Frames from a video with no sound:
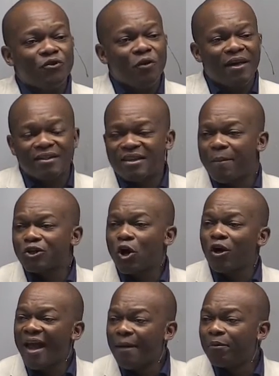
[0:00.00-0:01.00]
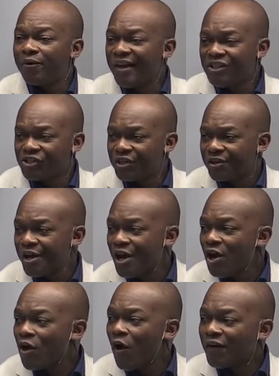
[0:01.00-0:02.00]
of you know that it's about collaboration?
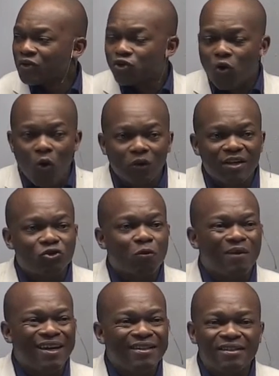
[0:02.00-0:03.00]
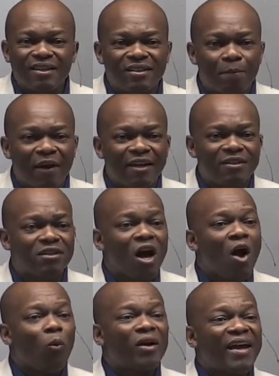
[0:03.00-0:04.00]
God has called us to be interdependent.
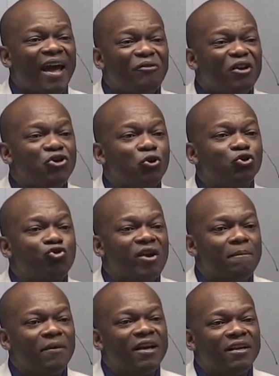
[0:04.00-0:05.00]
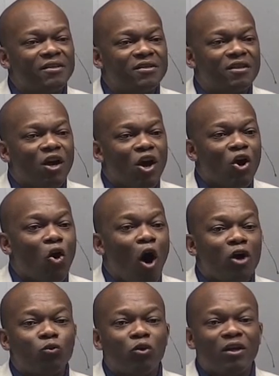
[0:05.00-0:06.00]
Whatever your dream is,
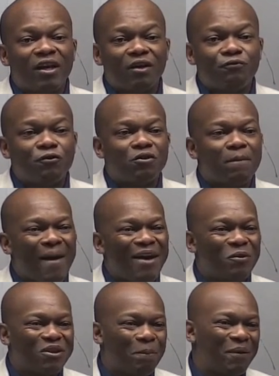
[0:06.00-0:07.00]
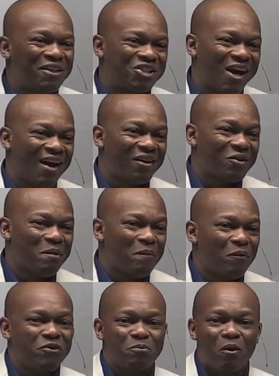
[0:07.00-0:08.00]
God will give you the man with the picture.
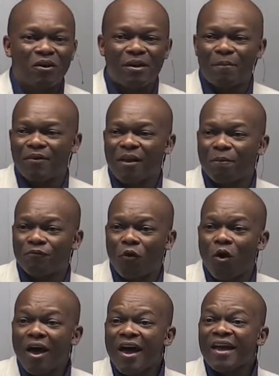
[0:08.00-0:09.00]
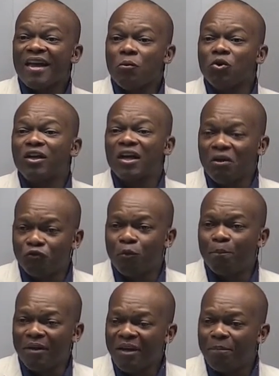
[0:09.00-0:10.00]
Remember, we've spoken about that before. He will give
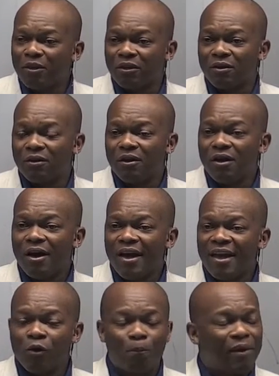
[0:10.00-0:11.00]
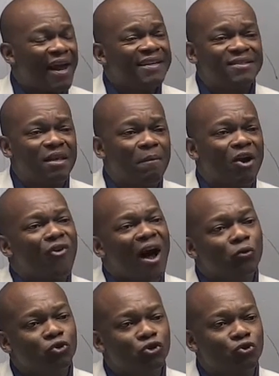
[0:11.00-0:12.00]
you people, He'll place them
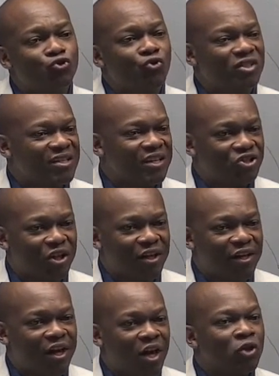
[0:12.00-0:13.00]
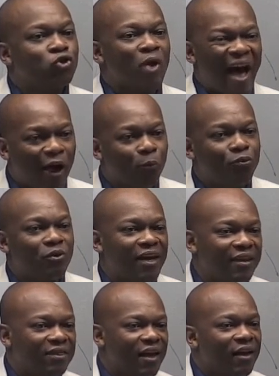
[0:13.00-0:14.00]
around you strategically to help you
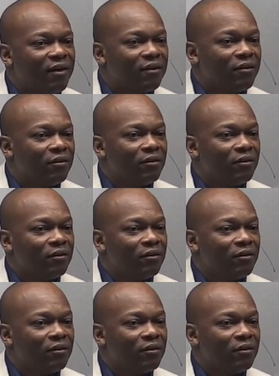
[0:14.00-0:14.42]
get there.